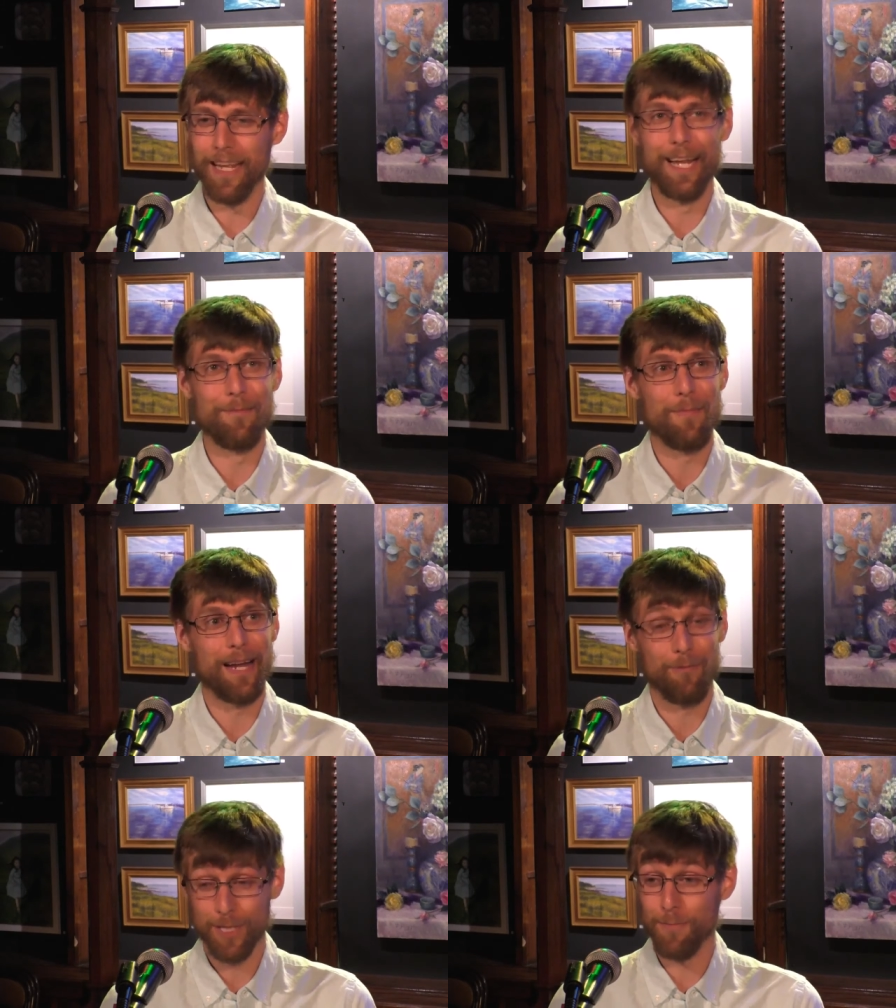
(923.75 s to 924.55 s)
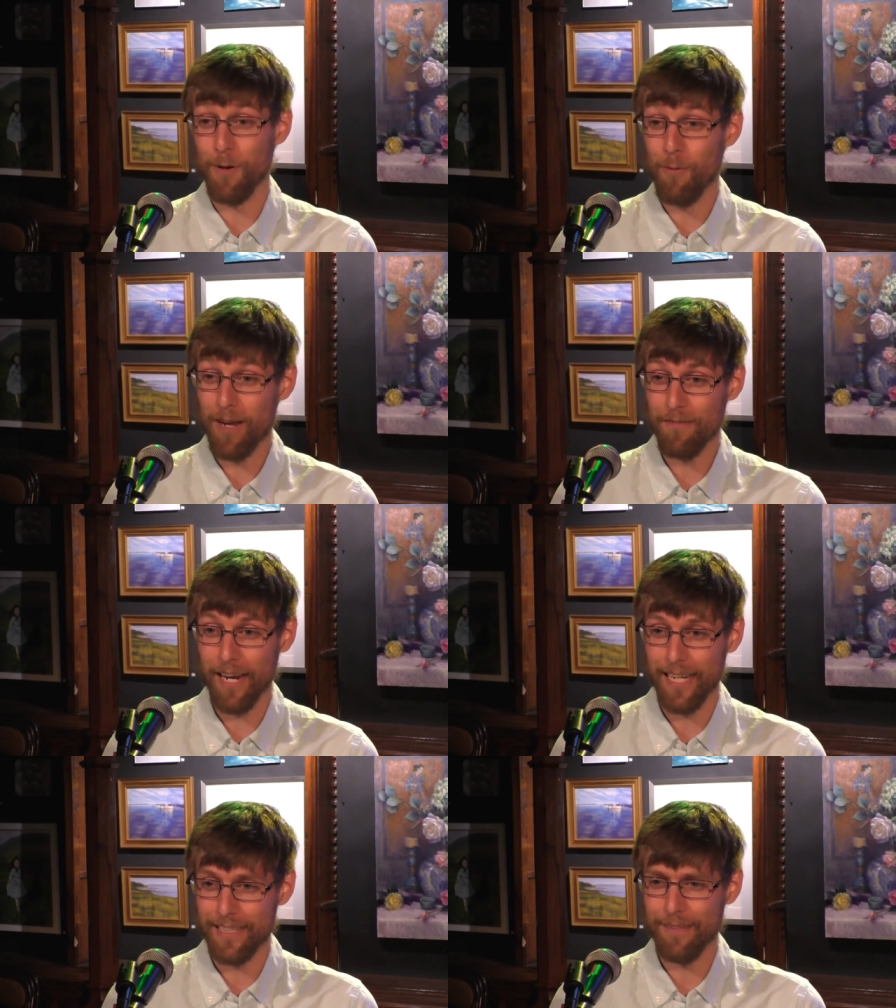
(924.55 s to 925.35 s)
and my so my wife and
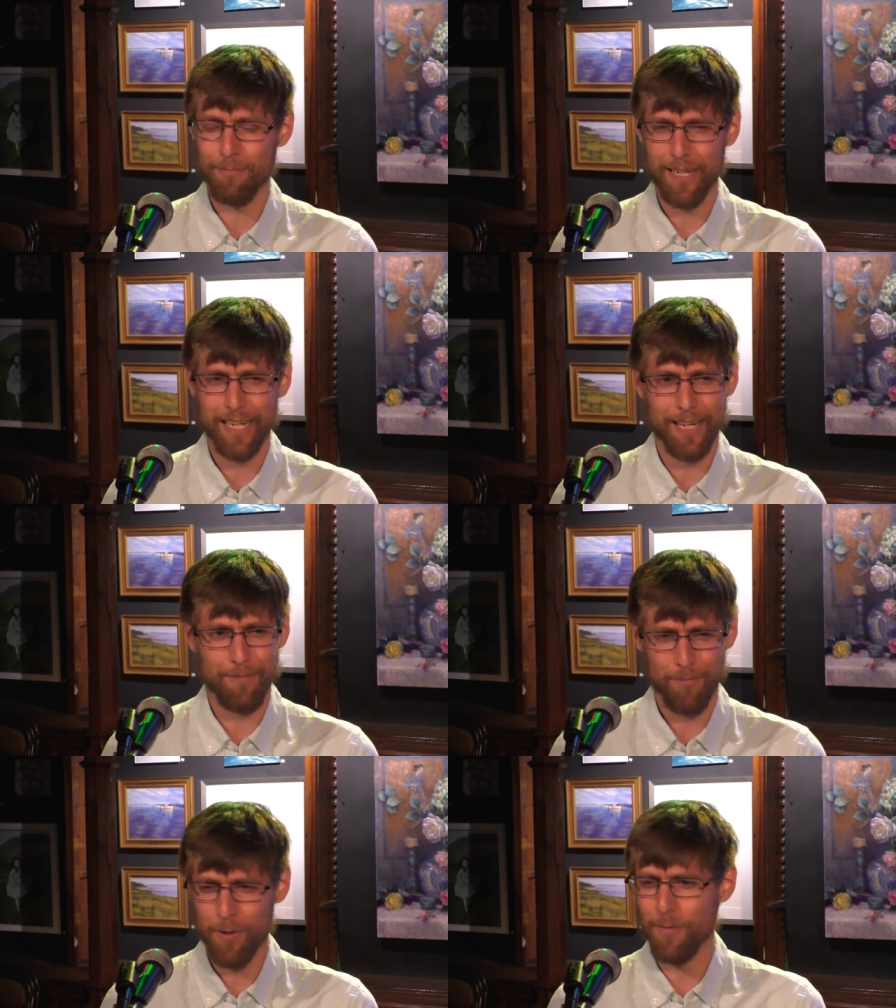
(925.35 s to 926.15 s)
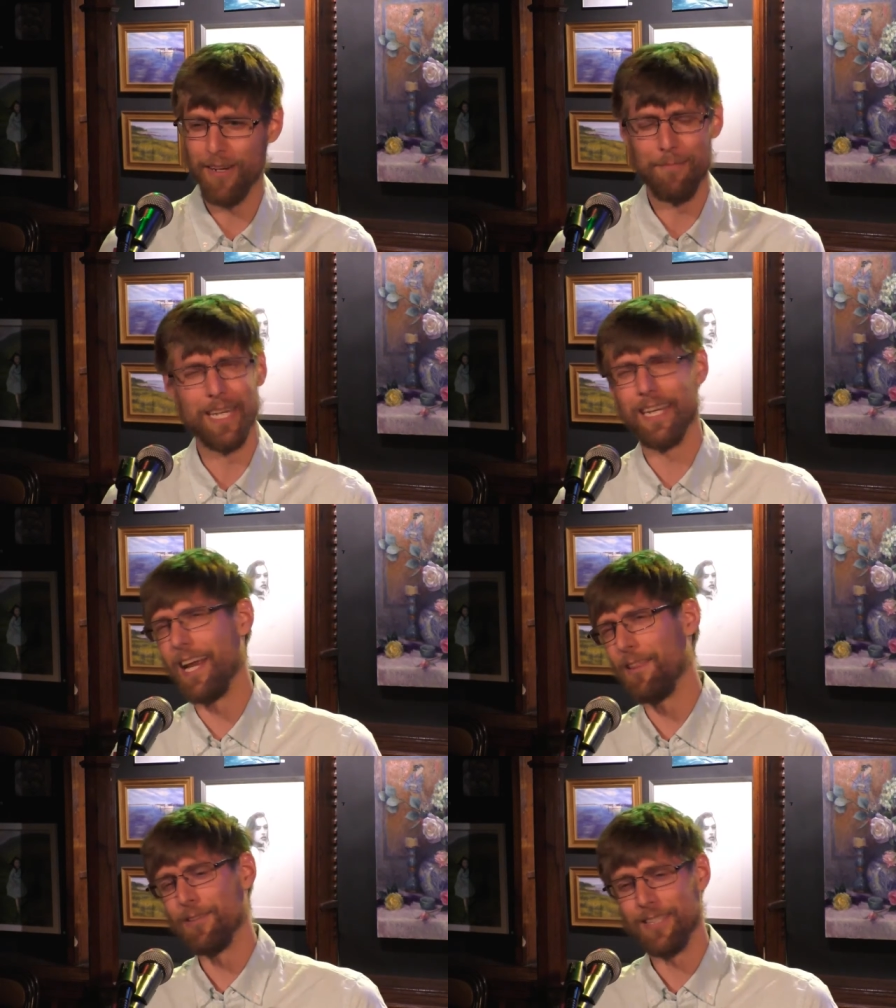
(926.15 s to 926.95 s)
I we uh, we've been
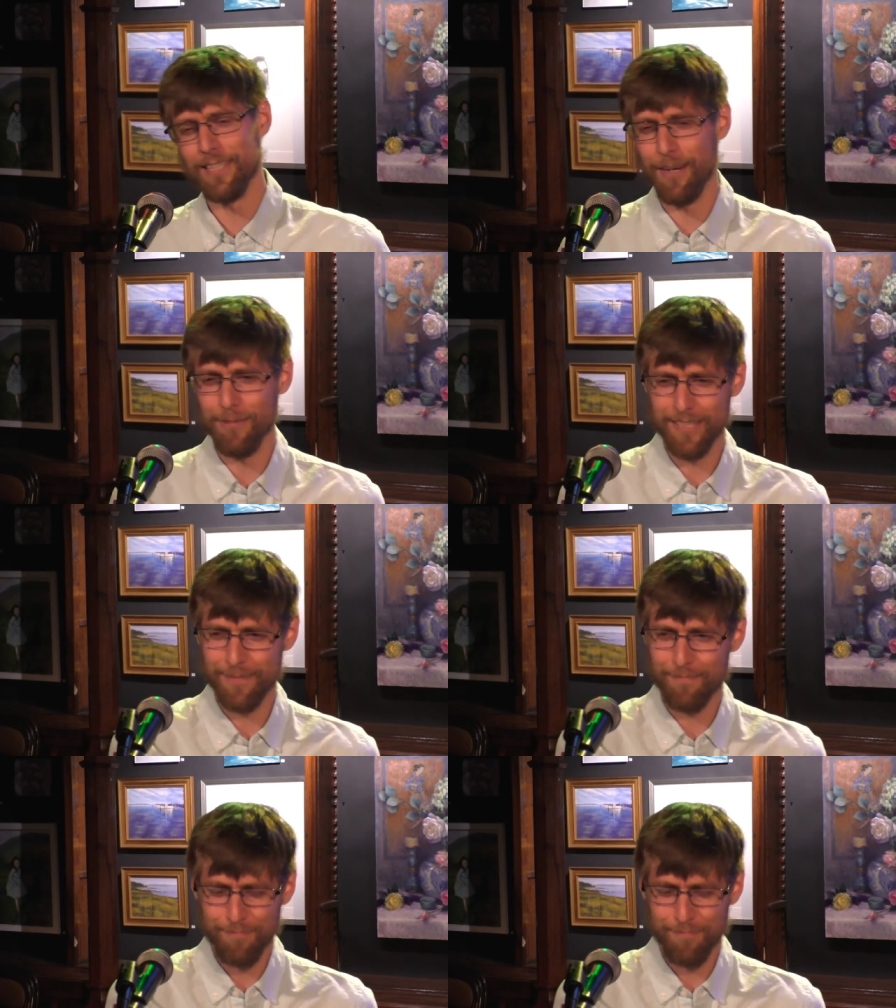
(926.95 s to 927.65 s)
together since I was